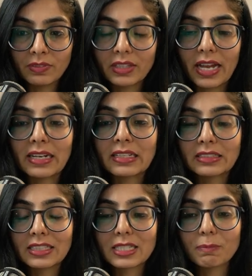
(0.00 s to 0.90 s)
then
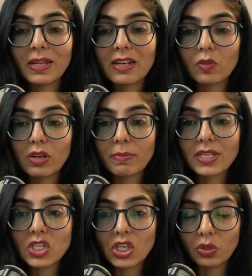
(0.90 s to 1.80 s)
the spin will be
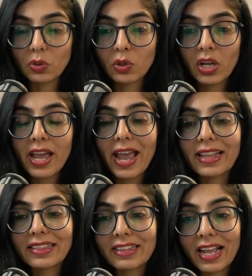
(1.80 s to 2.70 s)
0,
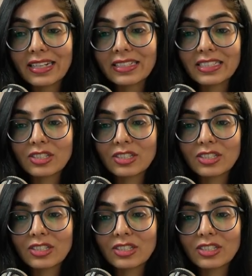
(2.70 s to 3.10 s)
and then